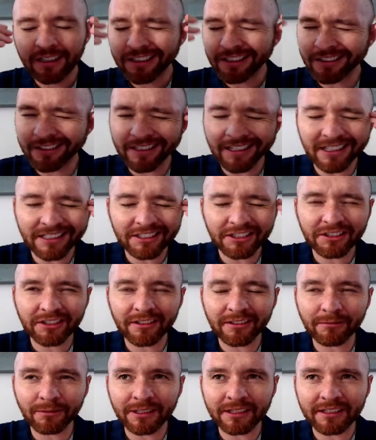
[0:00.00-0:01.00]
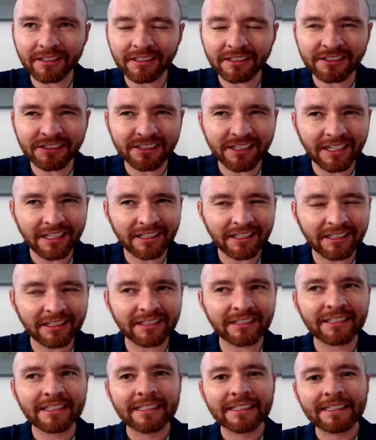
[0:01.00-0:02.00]
You're not sure what they're
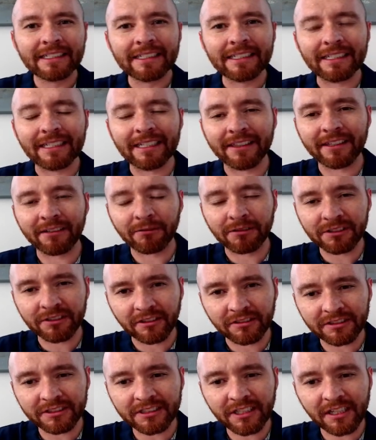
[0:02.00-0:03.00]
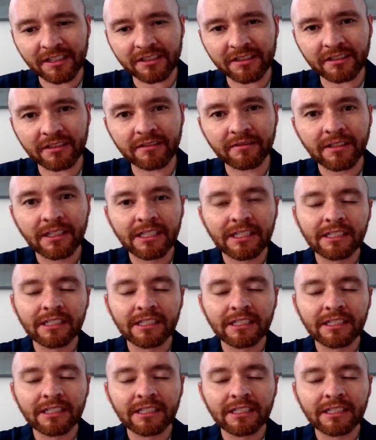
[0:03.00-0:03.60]
saying in the results section.